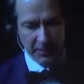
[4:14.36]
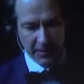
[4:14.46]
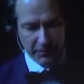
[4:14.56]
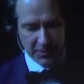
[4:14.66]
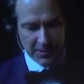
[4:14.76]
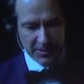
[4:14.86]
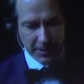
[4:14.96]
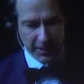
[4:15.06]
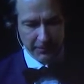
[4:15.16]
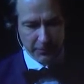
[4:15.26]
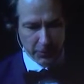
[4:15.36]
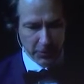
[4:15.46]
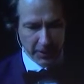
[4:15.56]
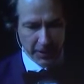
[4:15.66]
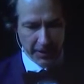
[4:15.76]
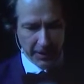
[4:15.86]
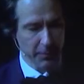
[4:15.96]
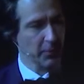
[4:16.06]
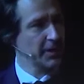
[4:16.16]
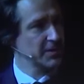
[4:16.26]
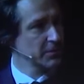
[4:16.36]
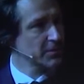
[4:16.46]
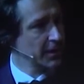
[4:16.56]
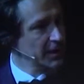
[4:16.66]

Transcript: that was designed for enterprise use case,